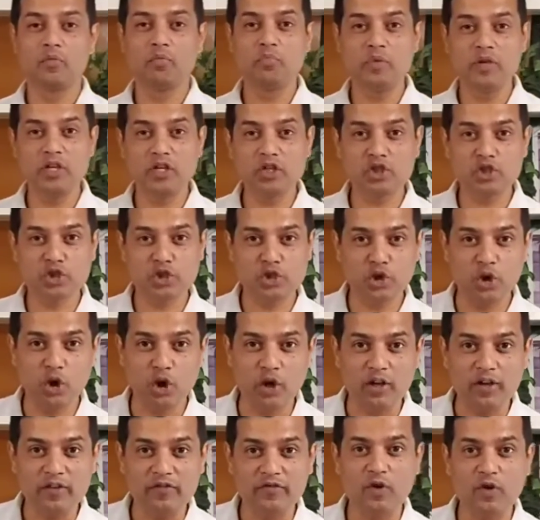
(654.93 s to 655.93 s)
Be
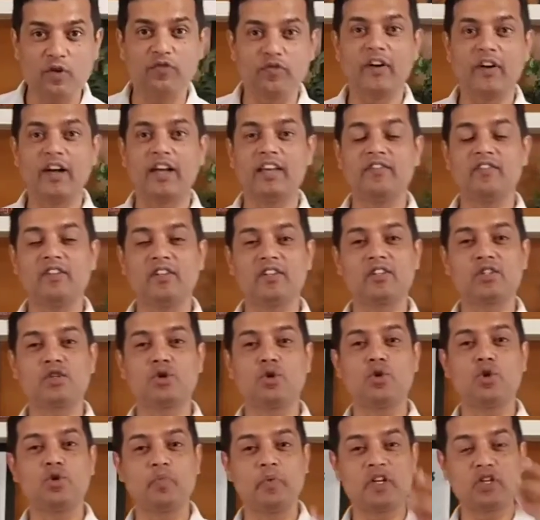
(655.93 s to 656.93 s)
strong. If you're 5 years
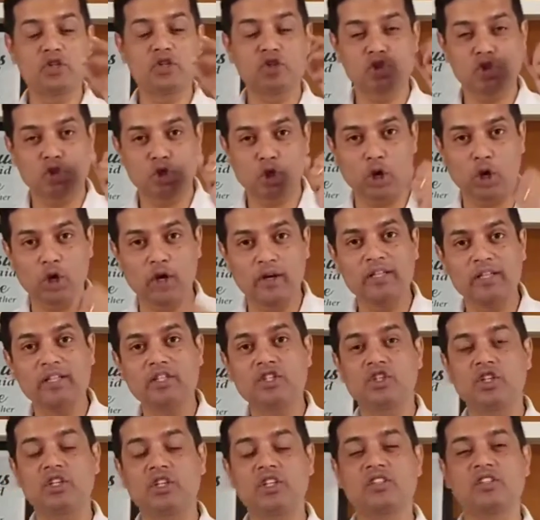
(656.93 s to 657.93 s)
old, be strong
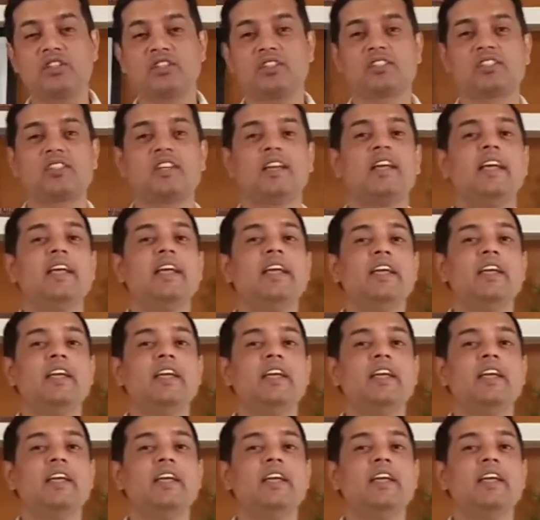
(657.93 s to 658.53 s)
in Jesus.